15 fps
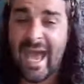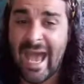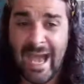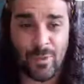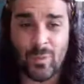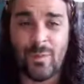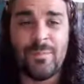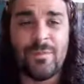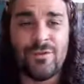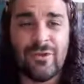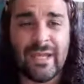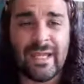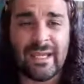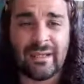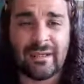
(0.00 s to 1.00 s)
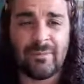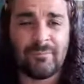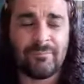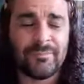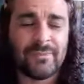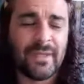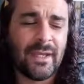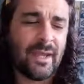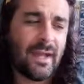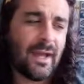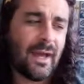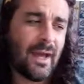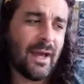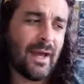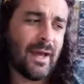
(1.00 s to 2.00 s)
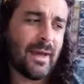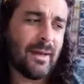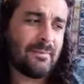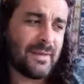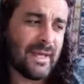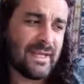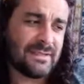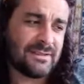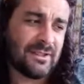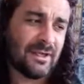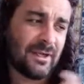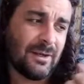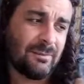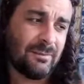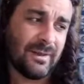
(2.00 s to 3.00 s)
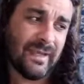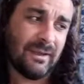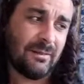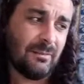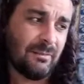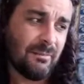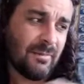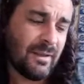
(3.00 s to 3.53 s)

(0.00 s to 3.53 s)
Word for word: aquamarine. Um, it's not gonna be